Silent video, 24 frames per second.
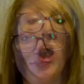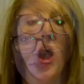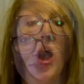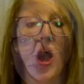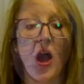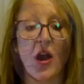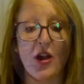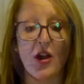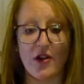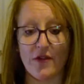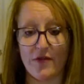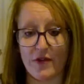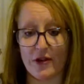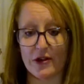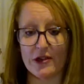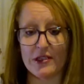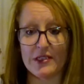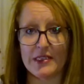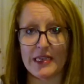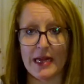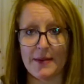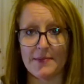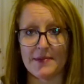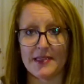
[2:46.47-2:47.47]
On our first
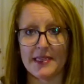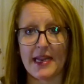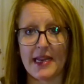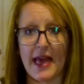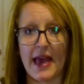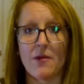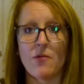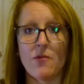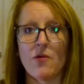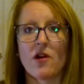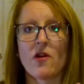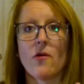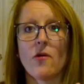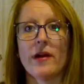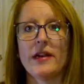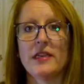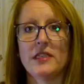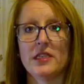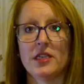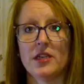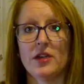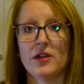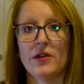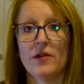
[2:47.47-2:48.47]
step today, we're going
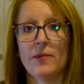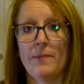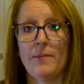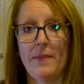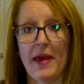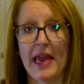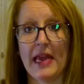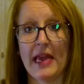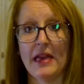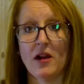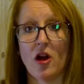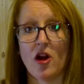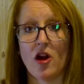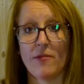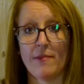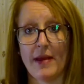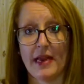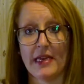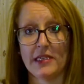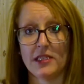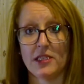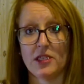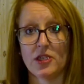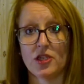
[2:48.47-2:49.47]
to paint our
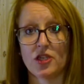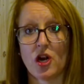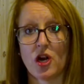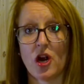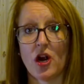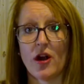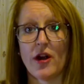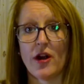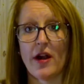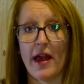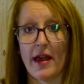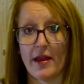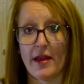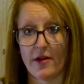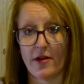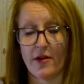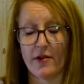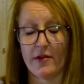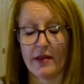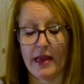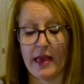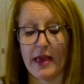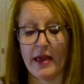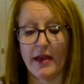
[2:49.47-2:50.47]
mason jar and our
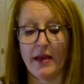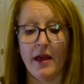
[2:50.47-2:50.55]
lid.